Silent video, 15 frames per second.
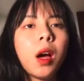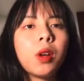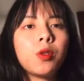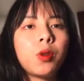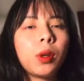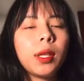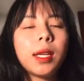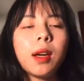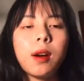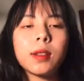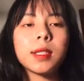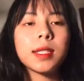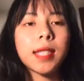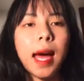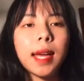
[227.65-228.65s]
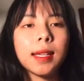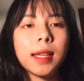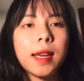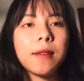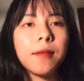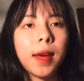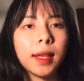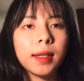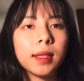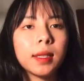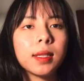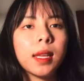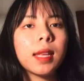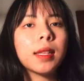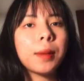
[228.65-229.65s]
Dwelling on sad
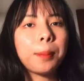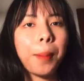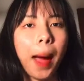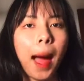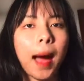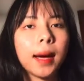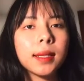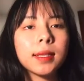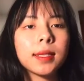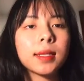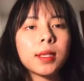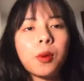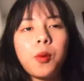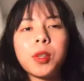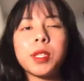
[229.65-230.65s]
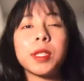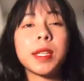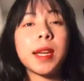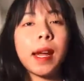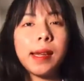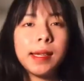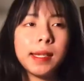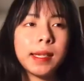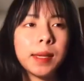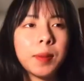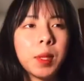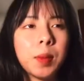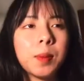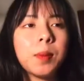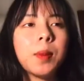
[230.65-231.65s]
events in the past, which is another
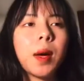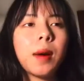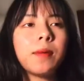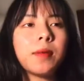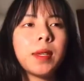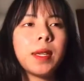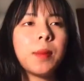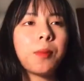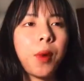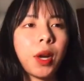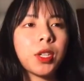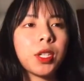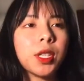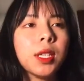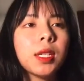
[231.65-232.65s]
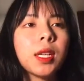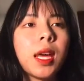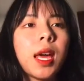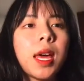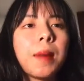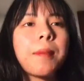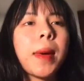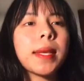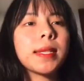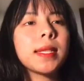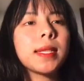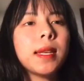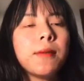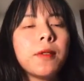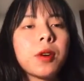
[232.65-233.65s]
symptom of depression, makes it
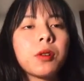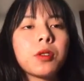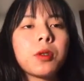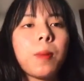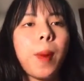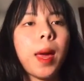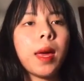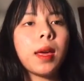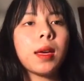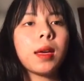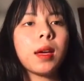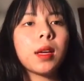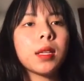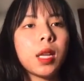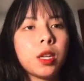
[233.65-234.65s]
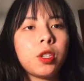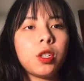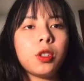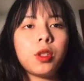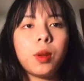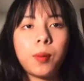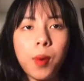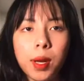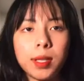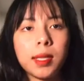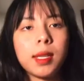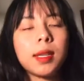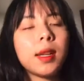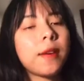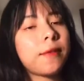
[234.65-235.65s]
difficult to pay attention to the
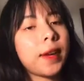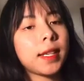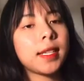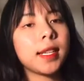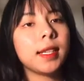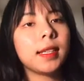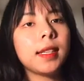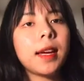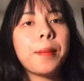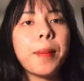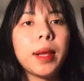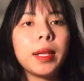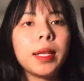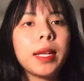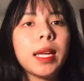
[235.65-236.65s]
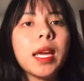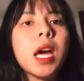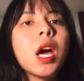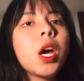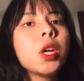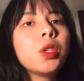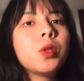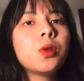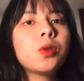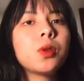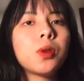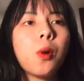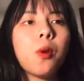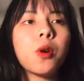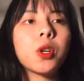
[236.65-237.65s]
present, affecting the ability to
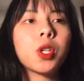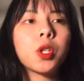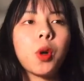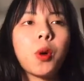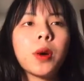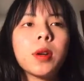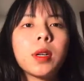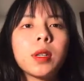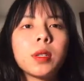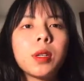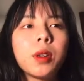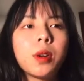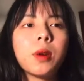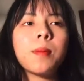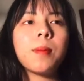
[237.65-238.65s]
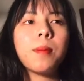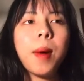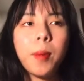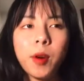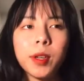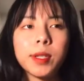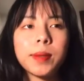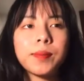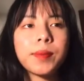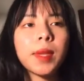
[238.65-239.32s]
store short-term memories.